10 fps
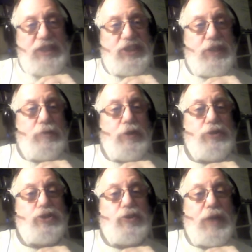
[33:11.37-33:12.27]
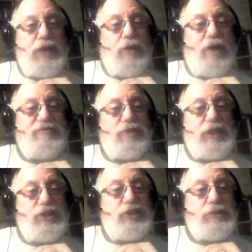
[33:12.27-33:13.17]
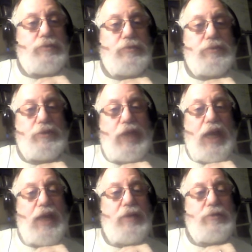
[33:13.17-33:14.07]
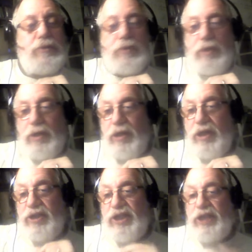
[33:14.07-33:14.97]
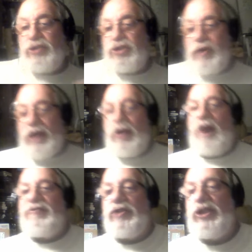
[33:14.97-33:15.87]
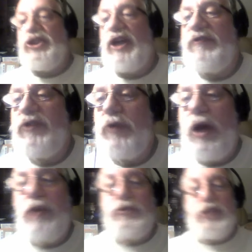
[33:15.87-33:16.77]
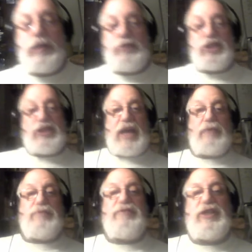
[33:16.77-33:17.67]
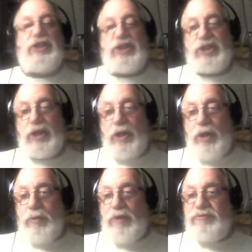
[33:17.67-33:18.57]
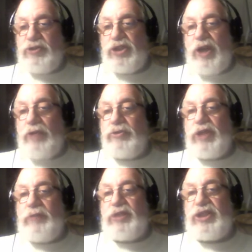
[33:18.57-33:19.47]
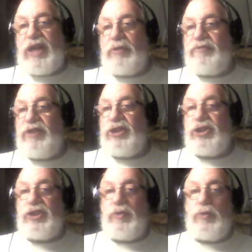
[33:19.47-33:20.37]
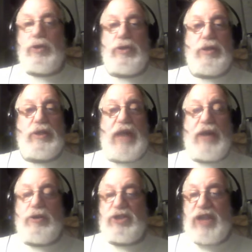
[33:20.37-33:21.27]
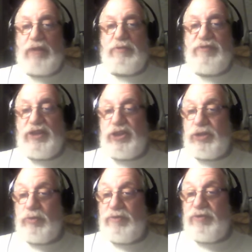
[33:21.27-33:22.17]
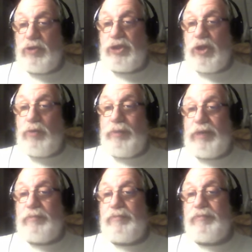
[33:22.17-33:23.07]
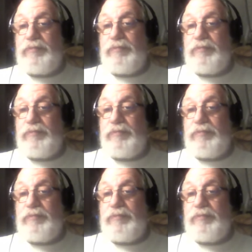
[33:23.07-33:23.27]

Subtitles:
And he said, well, there's grain offerings. Okay? See, there's grain offerings, Jeff. There were other types of sacrifices. Well, first, other types of sacrifices weren't, not all sacrifices were for atonement.